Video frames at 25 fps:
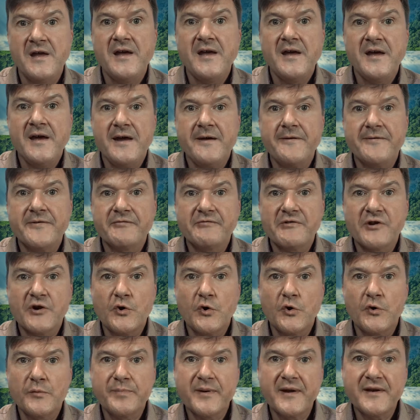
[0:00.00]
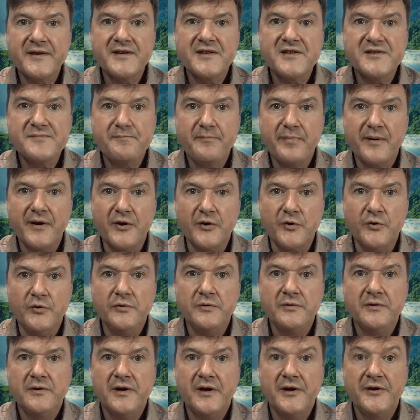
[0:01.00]
If the record button is
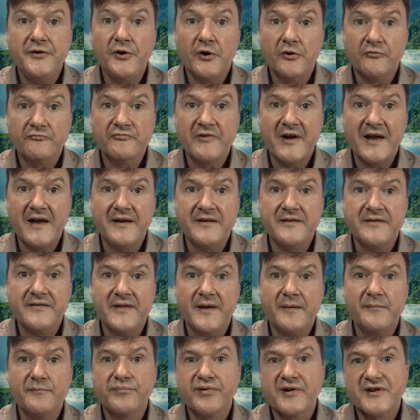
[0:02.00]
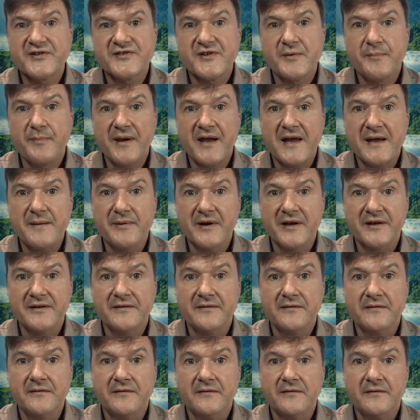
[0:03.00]
blue and not red, then press the play
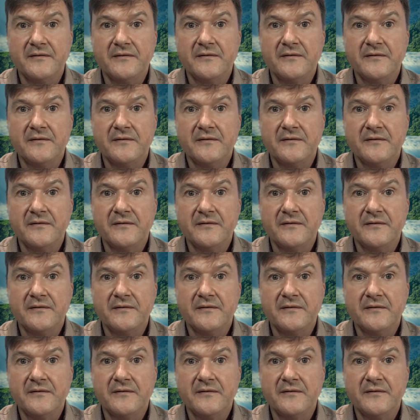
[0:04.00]
button.